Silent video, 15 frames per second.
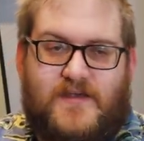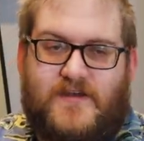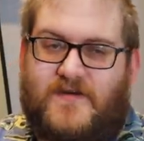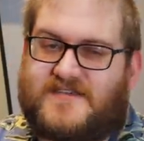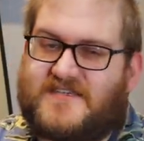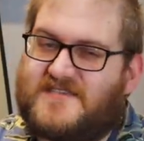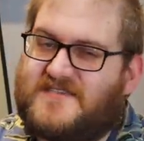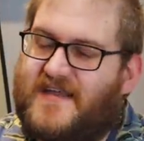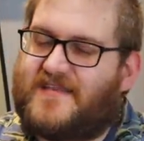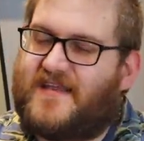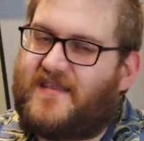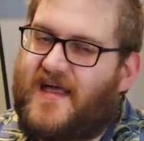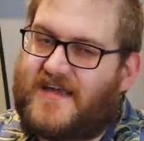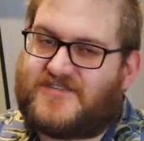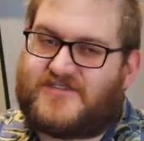Now, as I said in the
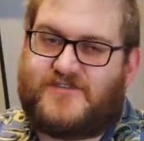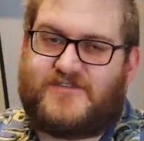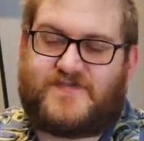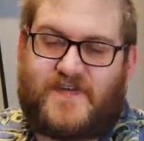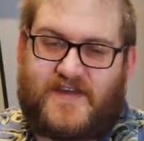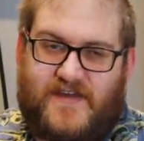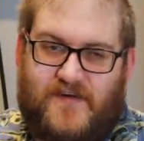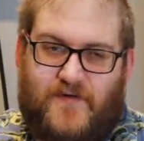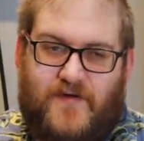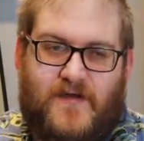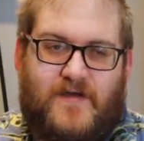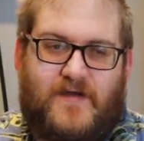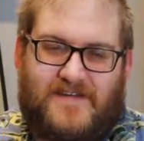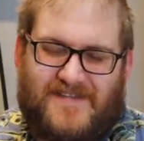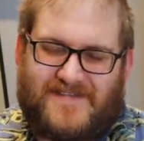last news video,
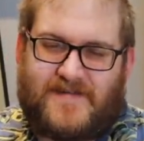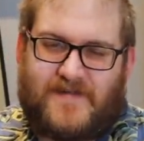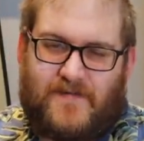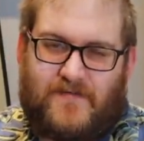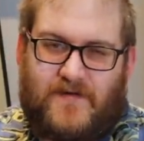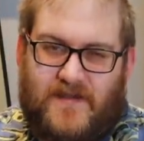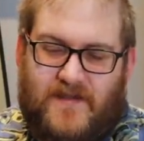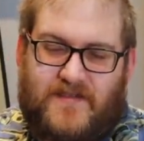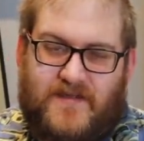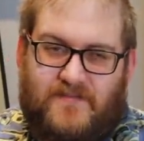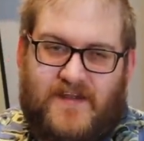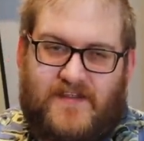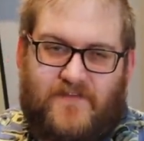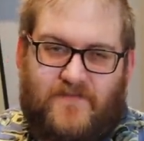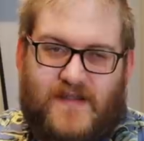we don't think
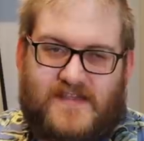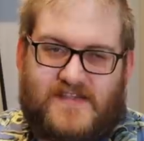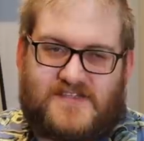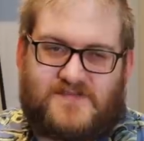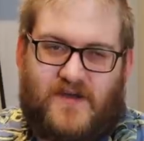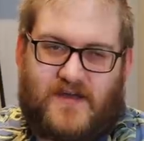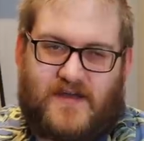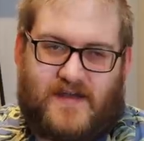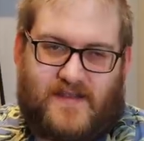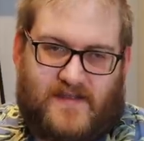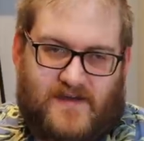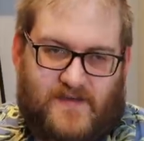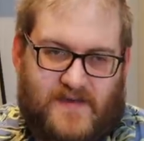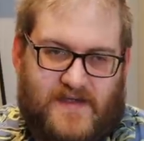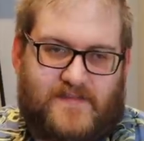we need to rein the smug in a
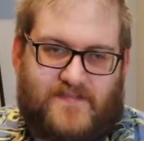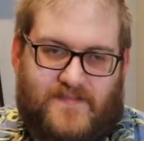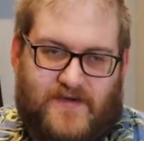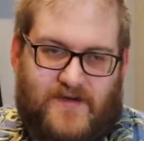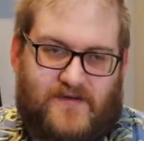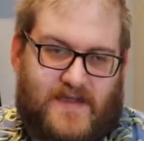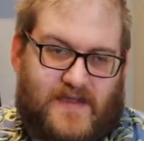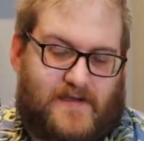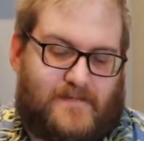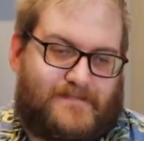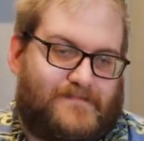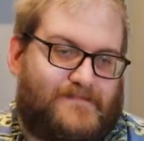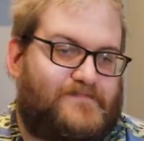little bit, but okay.